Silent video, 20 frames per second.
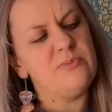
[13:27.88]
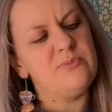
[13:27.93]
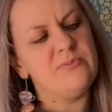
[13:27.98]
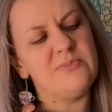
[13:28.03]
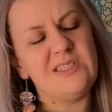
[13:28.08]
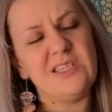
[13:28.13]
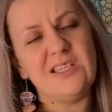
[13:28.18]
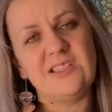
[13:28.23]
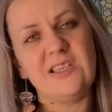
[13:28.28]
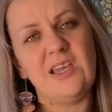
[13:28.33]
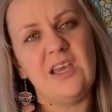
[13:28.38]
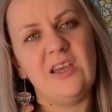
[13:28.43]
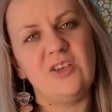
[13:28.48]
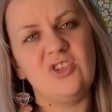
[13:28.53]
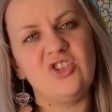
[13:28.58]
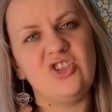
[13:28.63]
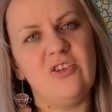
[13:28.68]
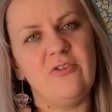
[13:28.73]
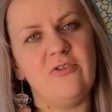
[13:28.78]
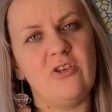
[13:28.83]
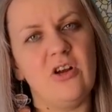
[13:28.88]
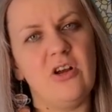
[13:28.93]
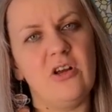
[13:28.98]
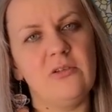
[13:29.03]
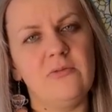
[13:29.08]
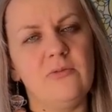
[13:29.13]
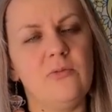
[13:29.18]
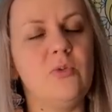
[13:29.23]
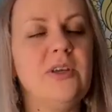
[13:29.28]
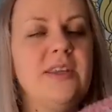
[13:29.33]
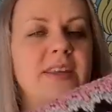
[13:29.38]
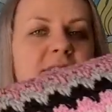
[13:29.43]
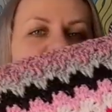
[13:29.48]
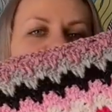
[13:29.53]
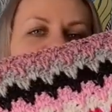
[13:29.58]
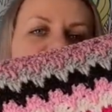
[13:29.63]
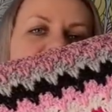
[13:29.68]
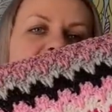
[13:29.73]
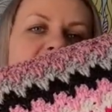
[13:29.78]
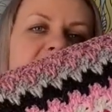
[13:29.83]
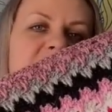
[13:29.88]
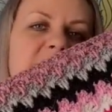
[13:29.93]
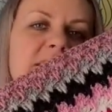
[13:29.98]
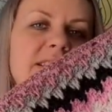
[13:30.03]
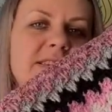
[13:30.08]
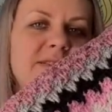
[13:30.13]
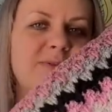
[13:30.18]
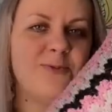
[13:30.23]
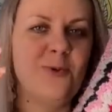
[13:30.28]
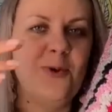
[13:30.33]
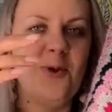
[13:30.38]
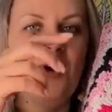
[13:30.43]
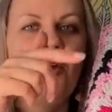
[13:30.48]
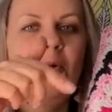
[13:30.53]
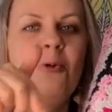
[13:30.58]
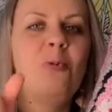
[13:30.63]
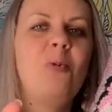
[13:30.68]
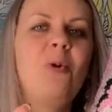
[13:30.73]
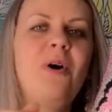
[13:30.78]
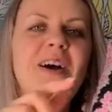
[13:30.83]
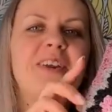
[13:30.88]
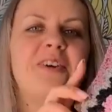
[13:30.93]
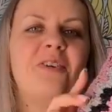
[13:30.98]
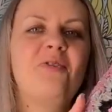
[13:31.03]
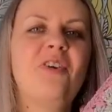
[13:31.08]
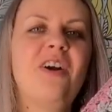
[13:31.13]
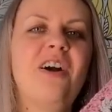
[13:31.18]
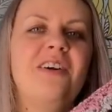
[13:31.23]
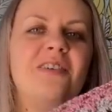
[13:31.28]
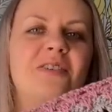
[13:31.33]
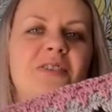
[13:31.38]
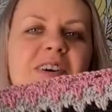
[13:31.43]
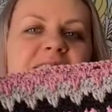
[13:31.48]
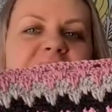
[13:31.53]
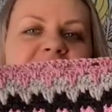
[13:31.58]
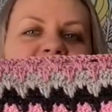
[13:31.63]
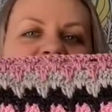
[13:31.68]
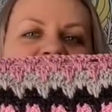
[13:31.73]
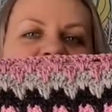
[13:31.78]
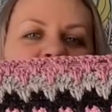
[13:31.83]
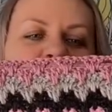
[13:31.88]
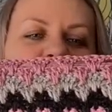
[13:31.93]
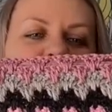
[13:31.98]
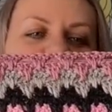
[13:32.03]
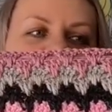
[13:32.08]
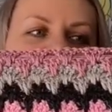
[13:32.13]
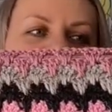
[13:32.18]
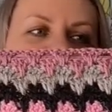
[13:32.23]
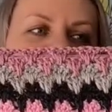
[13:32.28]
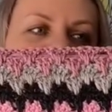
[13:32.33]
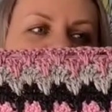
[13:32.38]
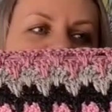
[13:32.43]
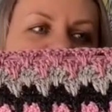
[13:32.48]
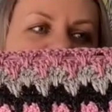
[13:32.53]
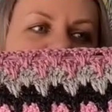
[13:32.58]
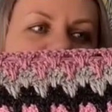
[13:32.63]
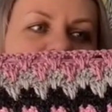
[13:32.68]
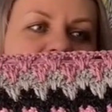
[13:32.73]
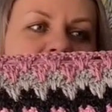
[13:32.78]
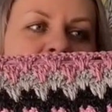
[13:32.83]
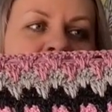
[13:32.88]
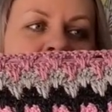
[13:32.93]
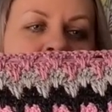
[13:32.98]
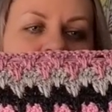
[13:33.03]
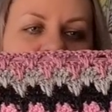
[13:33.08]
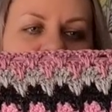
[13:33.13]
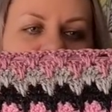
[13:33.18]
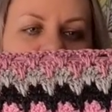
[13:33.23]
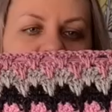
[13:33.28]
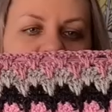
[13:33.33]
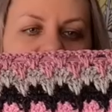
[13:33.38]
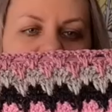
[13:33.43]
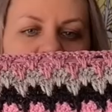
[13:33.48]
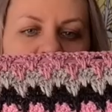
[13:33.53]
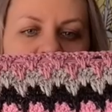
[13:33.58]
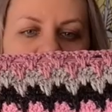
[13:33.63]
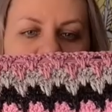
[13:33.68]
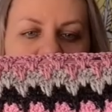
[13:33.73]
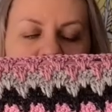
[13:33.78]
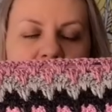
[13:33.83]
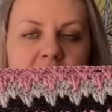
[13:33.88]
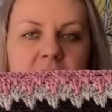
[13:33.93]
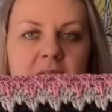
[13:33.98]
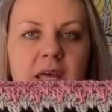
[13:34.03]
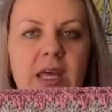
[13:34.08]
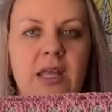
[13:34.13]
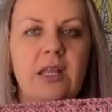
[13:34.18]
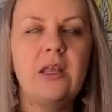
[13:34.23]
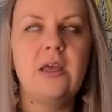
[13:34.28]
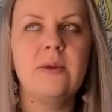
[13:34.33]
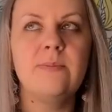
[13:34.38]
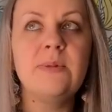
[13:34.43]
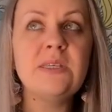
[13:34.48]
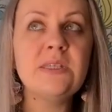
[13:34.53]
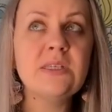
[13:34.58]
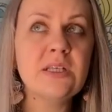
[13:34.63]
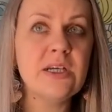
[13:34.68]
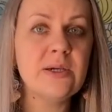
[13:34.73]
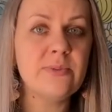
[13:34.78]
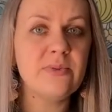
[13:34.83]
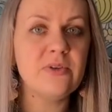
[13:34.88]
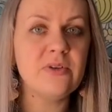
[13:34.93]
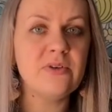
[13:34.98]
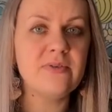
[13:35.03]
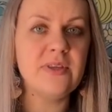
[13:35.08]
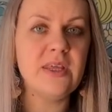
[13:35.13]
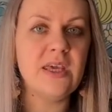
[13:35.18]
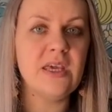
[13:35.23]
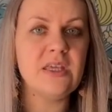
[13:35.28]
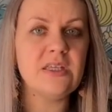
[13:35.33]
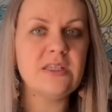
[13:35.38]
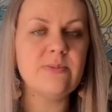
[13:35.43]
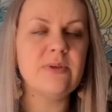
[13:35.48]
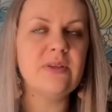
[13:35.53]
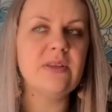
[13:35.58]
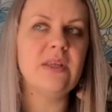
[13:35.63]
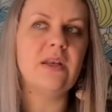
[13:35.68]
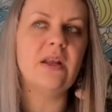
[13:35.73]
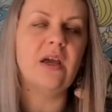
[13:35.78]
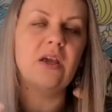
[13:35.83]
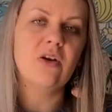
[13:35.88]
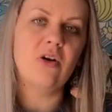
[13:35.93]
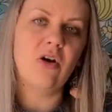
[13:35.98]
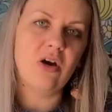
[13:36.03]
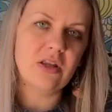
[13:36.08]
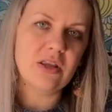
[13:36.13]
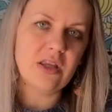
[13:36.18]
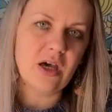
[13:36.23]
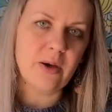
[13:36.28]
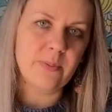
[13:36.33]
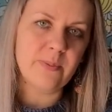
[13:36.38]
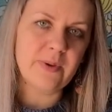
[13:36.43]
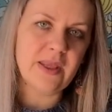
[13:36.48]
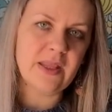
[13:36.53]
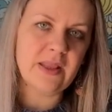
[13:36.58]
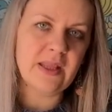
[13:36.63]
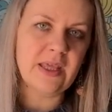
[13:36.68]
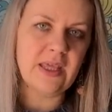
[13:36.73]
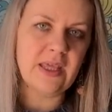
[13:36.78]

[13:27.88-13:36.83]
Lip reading: zigzag, chevron, whatever that is. one of those a day was my target. And I missed a couple of days. But then I caught up in the